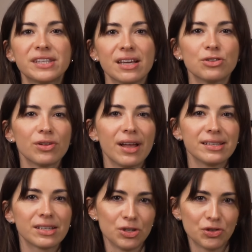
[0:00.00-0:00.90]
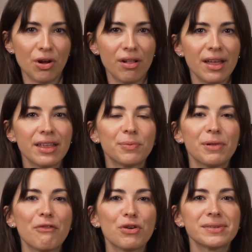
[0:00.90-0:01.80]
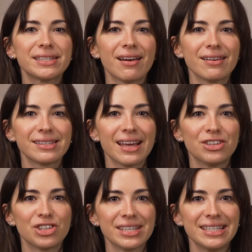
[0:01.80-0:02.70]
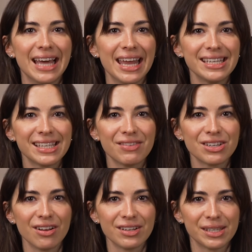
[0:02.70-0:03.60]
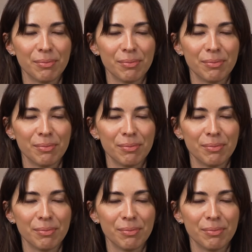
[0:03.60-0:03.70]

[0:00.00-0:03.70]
centralized control. The platform starts at just $97 a